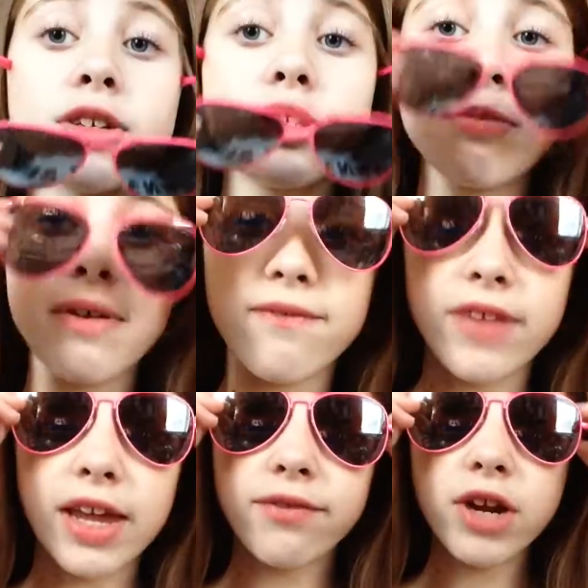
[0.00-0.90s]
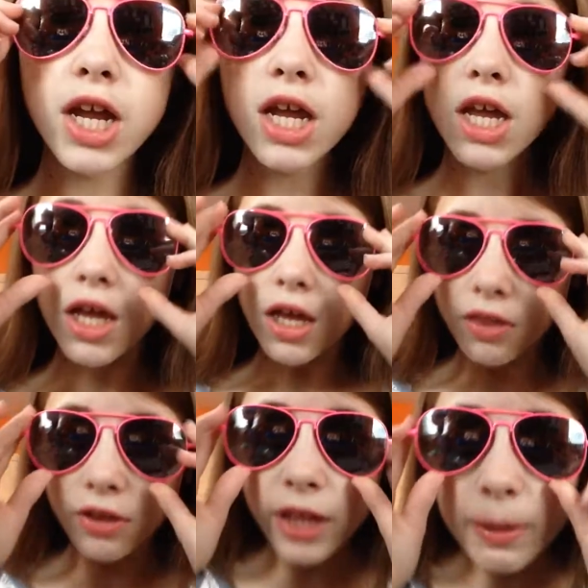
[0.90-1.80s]
still my favorite.
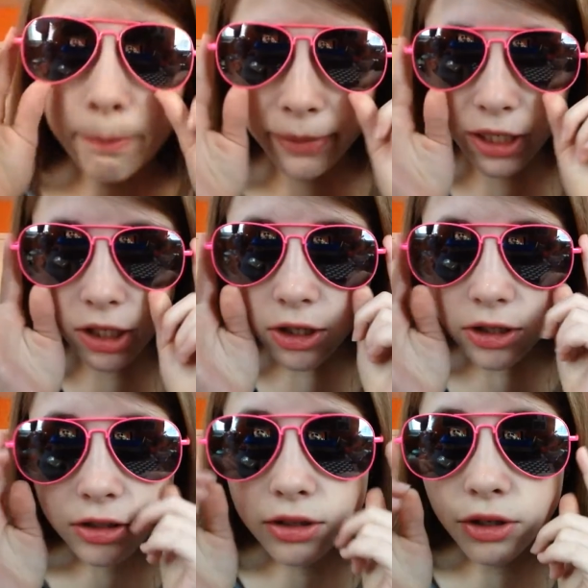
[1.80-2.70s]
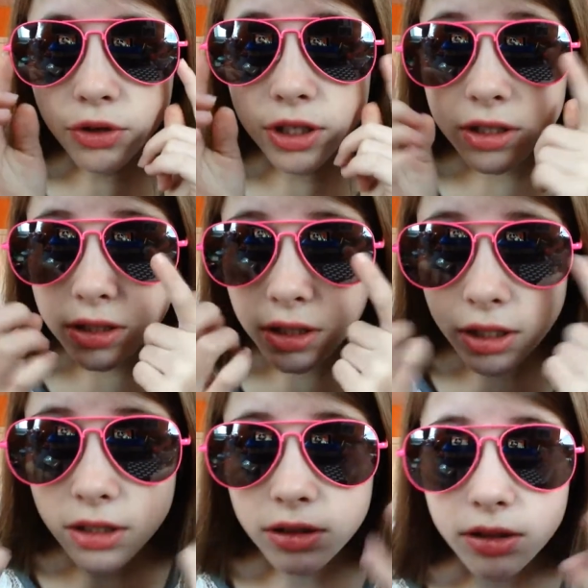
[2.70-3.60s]
They're like mirror, so you can
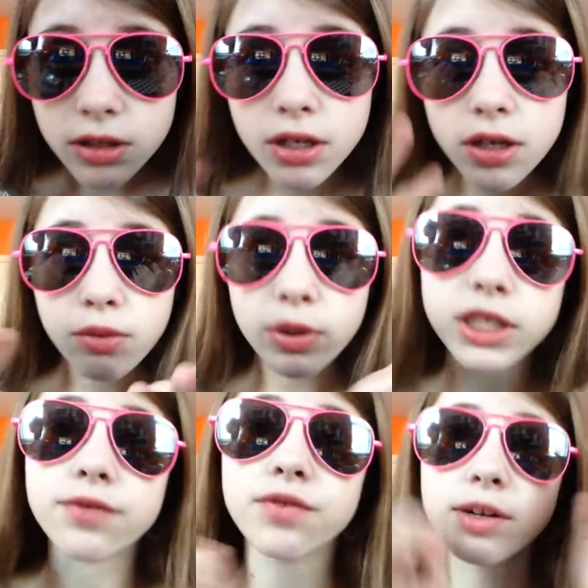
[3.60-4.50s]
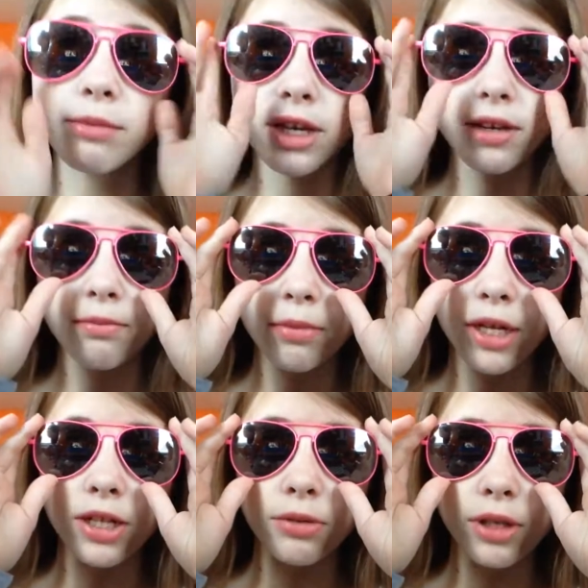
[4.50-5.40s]
see what's in front of me,
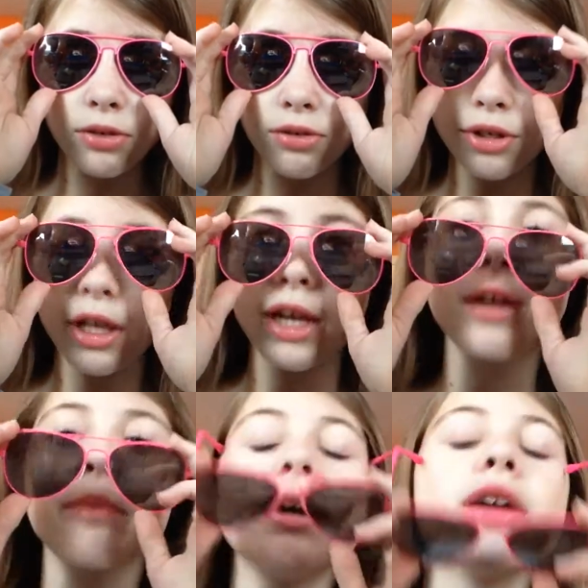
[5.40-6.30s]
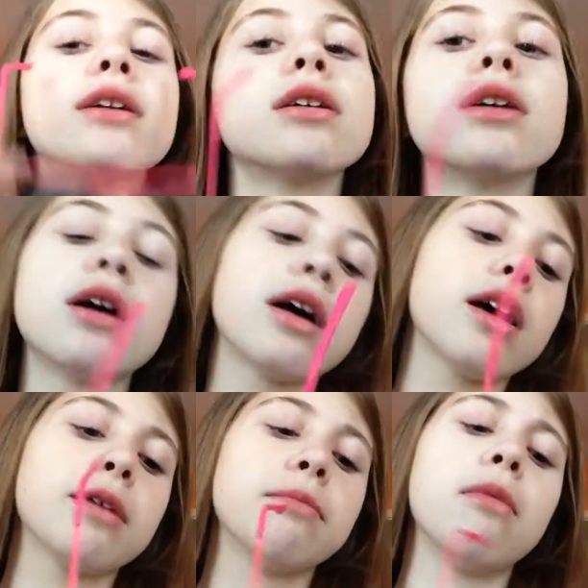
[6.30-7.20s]
but they're really cool. They're like pink,
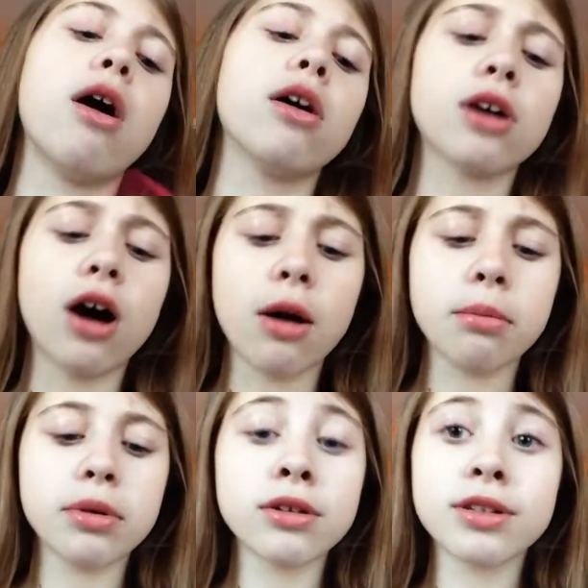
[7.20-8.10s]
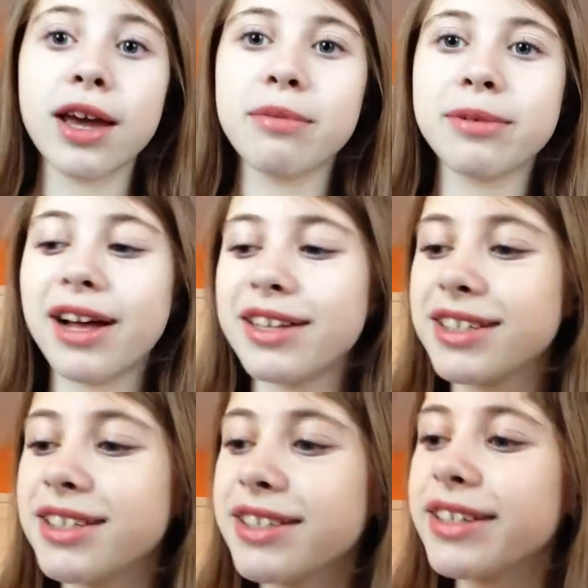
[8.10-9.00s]
like mall cop type
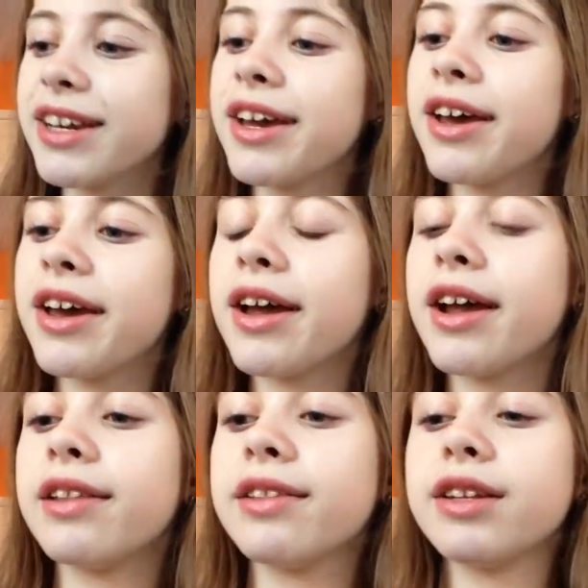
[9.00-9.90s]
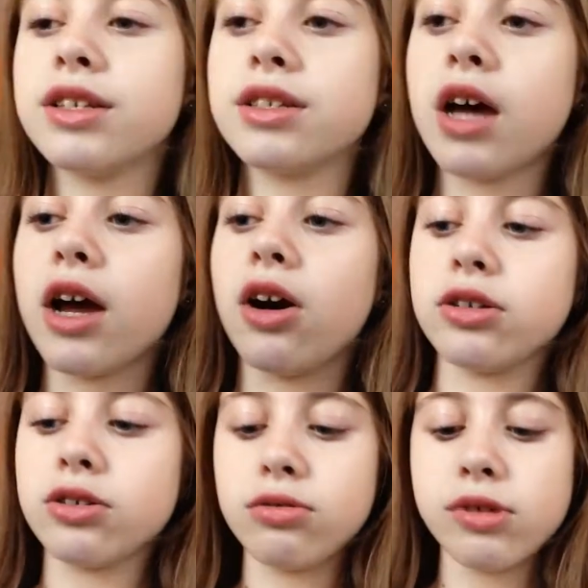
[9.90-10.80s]
glasses. And these I
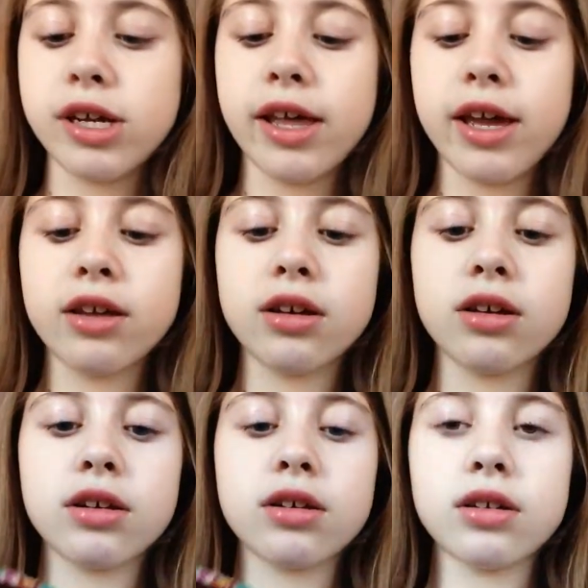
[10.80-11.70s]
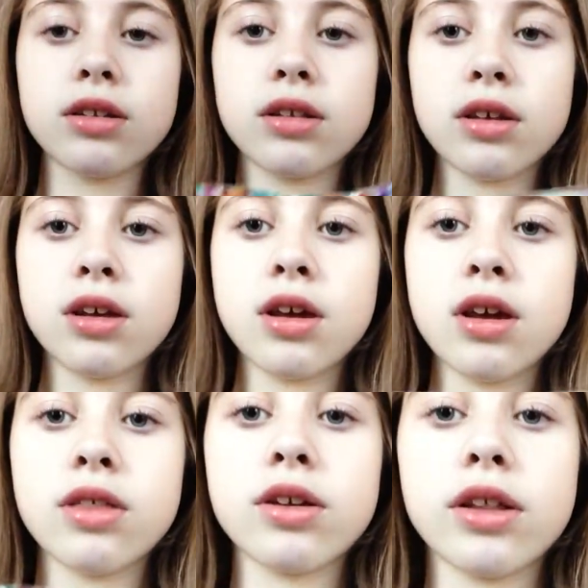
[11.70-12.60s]
also really like.
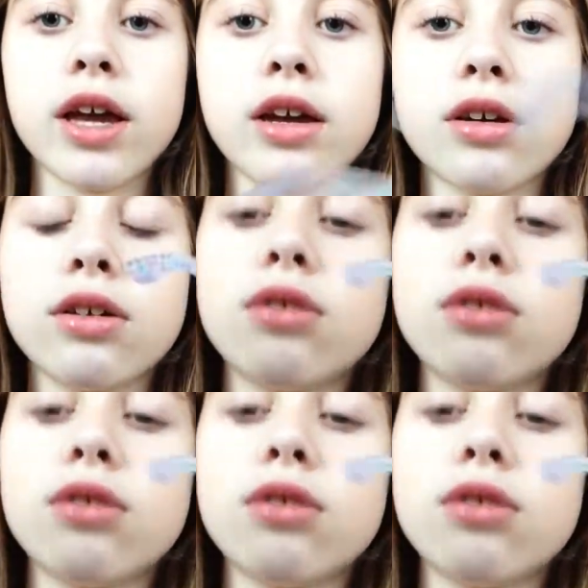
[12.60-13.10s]
They're like